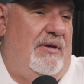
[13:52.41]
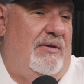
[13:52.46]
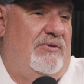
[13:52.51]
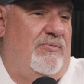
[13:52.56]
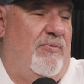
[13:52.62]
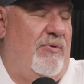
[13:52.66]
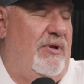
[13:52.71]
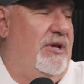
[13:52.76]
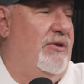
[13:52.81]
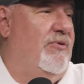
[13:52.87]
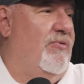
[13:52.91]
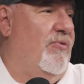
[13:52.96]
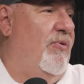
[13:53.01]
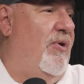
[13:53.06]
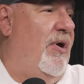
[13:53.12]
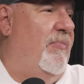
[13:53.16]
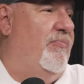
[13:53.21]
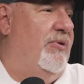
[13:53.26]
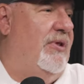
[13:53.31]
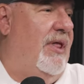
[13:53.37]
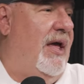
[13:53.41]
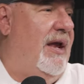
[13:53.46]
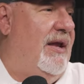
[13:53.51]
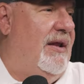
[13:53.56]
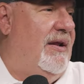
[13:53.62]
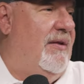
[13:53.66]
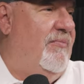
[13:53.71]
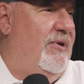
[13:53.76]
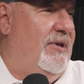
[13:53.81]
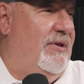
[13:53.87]
that's what he grew up
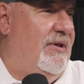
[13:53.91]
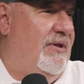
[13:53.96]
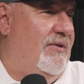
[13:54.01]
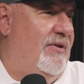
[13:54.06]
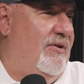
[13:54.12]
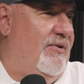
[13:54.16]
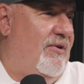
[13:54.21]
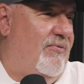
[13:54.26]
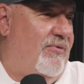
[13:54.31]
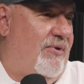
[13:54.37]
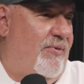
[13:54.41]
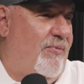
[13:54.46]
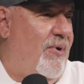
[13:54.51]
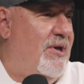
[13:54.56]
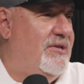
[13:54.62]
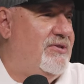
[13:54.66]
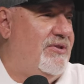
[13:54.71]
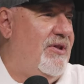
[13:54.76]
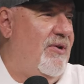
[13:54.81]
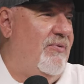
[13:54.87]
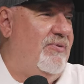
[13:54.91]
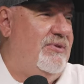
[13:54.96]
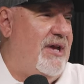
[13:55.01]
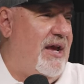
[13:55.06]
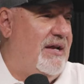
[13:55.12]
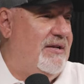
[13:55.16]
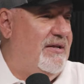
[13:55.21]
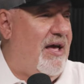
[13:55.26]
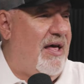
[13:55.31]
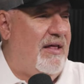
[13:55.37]
playing. I mean, right. you know, there was no
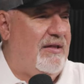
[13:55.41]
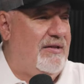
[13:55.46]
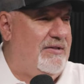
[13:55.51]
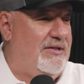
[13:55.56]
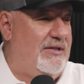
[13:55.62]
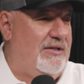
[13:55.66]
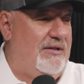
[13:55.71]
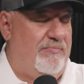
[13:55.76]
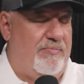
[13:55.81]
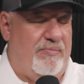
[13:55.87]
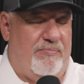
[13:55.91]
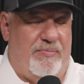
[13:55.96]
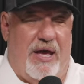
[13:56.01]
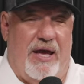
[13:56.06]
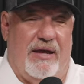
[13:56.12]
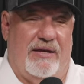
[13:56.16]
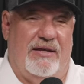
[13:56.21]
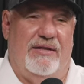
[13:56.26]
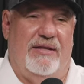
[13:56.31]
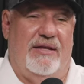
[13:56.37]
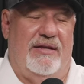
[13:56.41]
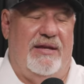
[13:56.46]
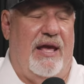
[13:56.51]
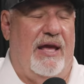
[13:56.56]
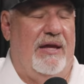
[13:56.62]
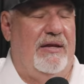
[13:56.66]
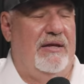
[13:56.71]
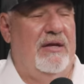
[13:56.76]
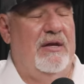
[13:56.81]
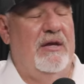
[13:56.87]
technology mm -hmm. back in the
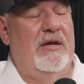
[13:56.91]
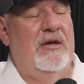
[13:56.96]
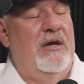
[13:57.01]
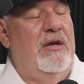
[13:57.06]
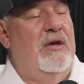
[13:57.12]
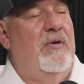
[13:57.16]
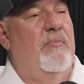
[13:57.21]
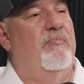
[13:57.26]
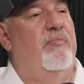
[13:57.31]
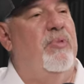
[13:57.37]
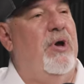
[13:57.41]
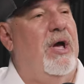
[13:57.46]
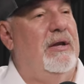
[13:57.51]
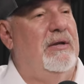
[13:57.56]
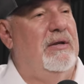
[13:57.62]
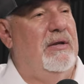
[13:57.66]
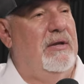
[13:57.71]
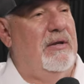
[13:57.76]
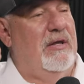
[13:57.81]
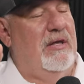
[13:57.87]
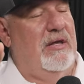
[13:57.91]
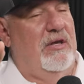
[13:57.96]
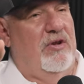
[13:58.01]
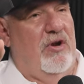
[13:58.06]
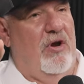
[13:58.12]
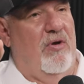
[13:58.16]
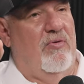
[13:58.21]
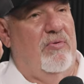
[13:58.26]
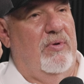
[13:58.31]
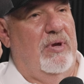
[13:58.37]
day, but
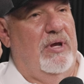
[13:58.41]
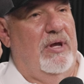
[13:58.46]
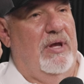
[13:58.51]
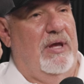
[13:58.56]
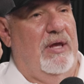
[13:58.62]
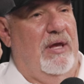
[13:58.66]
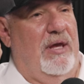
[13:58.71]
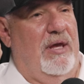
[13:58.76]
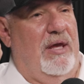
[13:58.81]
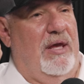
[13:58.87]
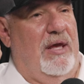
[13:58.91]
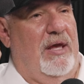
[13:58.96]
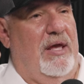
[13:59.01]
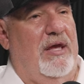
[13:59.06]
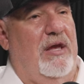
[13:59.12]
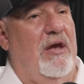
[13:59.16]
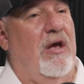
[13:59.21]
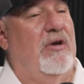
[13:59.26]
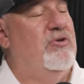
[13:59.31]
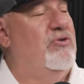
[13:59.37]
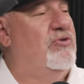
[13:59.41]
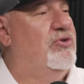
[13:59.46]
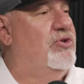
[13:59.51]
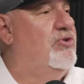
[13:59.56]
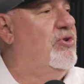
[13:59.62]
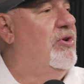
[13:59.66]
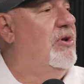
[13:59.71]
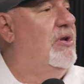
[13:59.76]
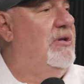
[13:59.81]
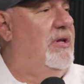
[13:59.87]
you know he
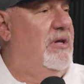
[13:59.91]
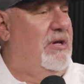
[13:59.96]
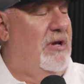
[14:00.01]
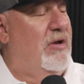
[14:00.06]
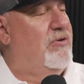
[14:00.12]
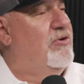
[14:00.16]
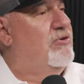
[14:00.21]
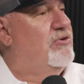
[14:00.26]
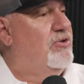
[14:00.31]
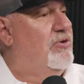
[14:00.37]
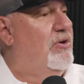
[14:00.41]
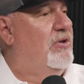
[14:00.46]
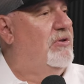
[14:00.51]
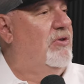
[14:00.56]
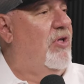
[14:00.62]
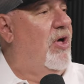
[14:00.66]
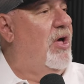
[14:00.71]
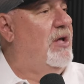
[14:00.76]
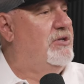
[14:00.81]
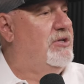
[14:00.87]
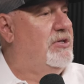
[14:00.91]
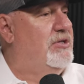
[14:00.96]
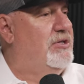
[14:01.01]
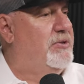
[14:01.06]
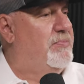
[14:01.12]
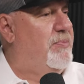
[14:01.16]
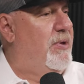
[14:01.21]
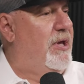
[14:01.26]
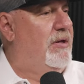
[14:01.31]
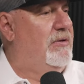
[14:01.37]
understood he understood launch
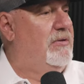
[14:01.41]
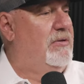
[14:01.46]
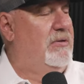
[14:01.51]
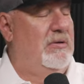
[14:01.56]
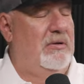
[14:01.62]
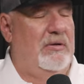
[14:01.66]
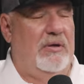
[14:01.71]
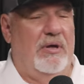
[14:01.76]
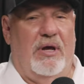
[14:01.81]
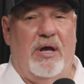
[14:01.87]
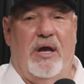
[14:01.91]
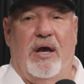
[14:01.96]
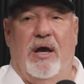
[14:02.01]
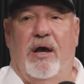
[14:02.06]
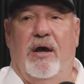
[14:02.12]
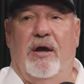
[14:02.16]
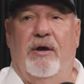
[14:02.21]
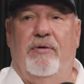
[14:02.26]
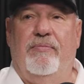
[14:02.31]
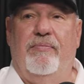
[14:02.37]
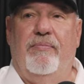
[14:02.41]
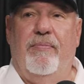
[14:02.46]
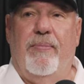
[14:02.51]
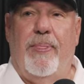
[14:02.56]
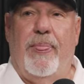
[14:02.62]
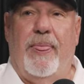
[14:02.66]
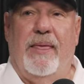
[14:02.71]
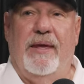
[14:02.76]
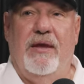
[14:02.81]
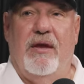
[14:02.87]
and spin. Uh,
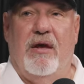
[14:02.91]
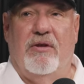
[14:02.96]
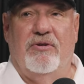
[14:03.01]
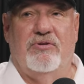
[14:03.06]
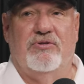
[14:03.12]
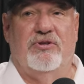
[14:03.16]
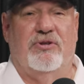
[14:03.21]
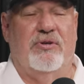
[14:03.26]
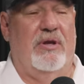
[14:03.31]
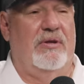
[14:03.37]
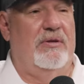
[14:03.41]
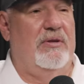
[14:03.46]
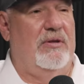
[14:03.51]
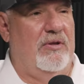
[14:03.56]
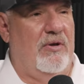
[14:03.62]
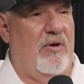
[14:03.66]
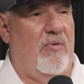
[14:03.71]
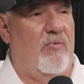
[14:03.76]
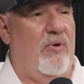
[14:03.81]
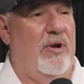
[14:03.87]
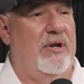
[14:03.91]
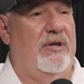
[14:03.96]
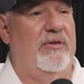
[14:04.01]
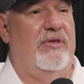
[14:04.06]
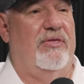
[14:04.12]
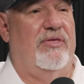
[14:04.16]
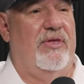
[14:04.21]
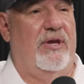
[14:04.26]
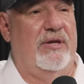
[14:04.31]
he understood, you know, one of the